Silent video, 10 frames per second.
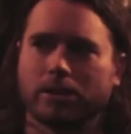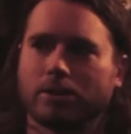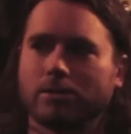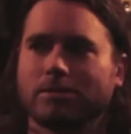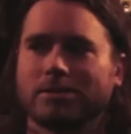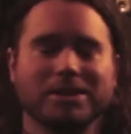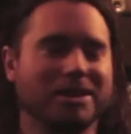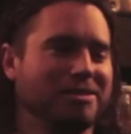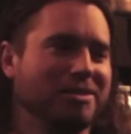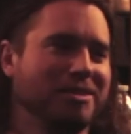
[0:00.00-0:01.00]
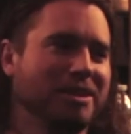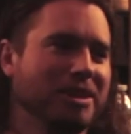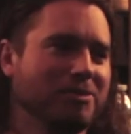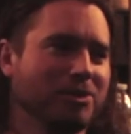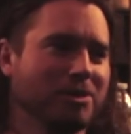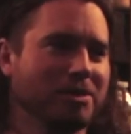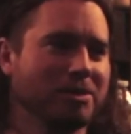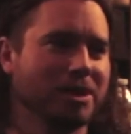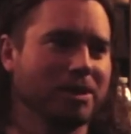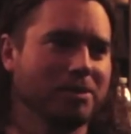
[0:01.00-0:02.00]
couldn't settle on a name for a long
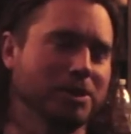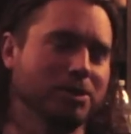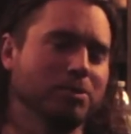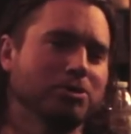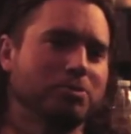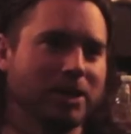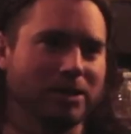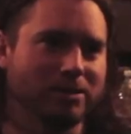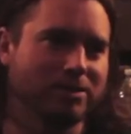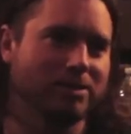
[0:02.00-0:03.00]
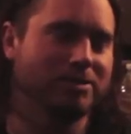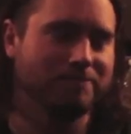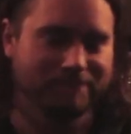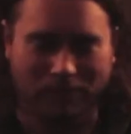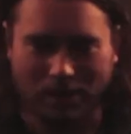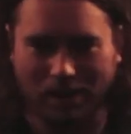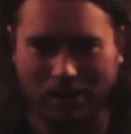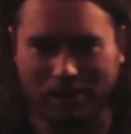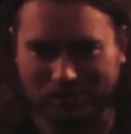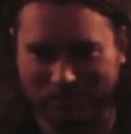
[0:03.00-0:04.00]
time, as most bands
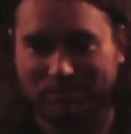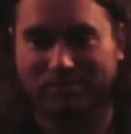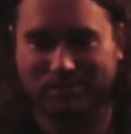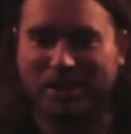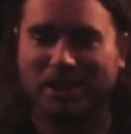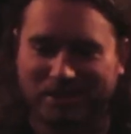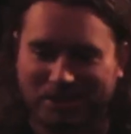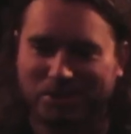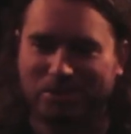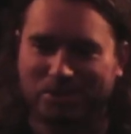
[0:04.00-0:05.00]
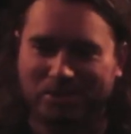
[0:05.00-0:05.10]
um, tend to